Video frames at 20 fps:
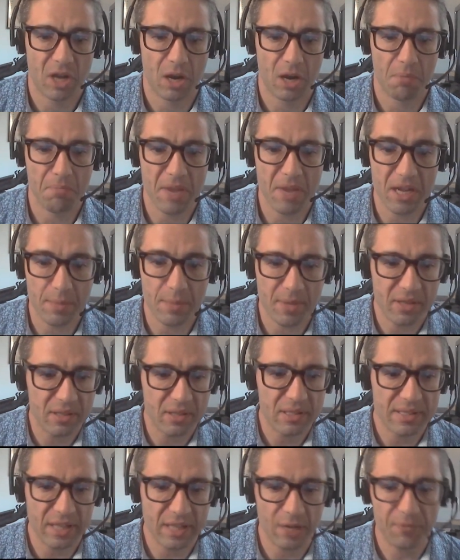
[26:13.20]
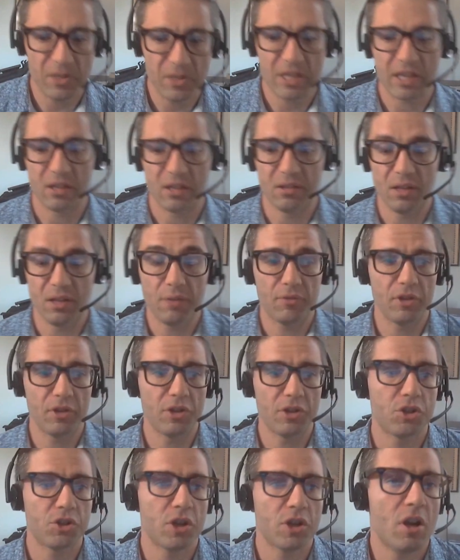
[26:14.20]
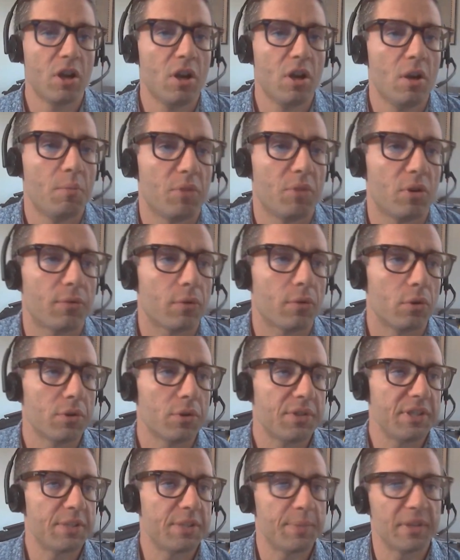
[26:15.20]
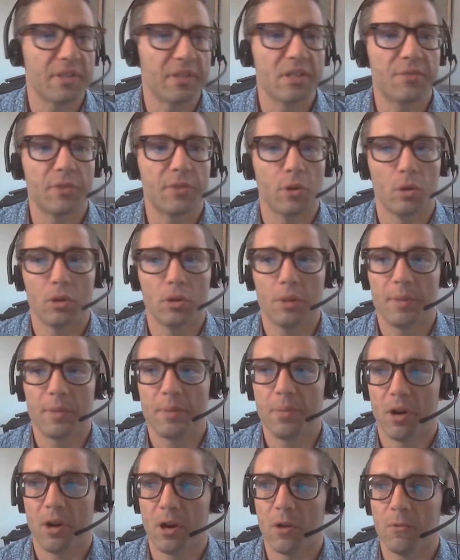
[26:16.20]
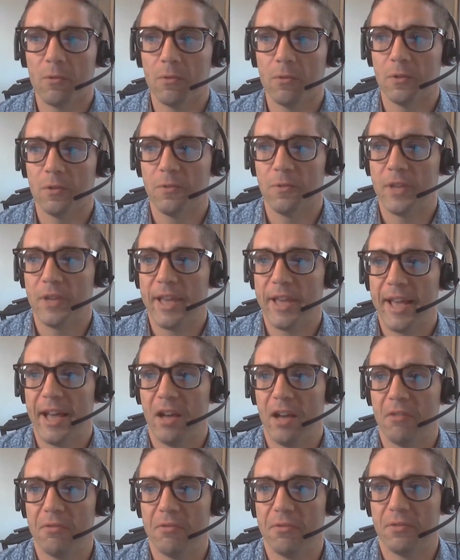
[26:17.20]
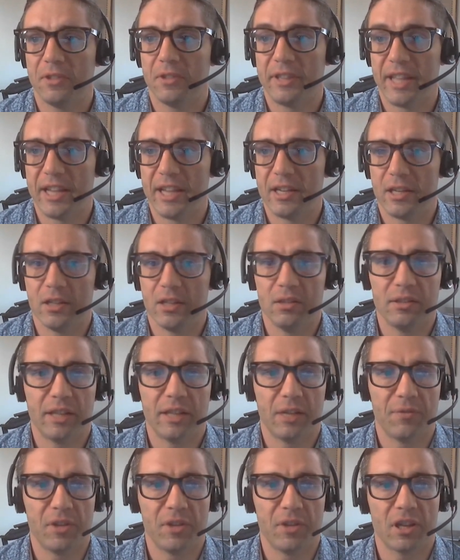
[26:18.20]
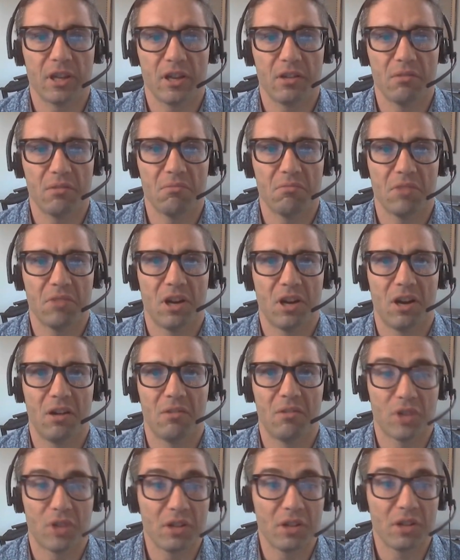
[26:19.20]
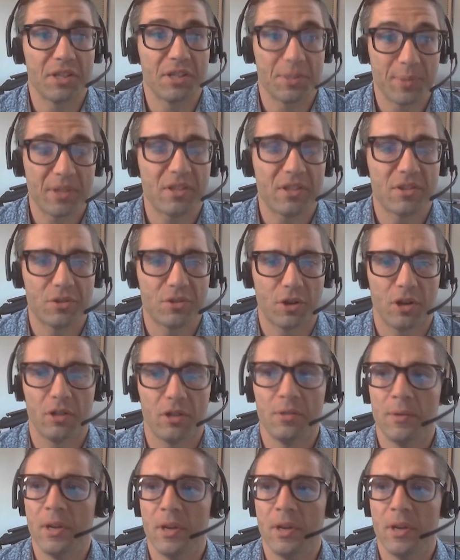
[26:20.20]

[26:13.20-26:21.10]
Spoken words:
many methods that we can leverage. But of course, these methods will only be powerful if we have data that we can run these methods on.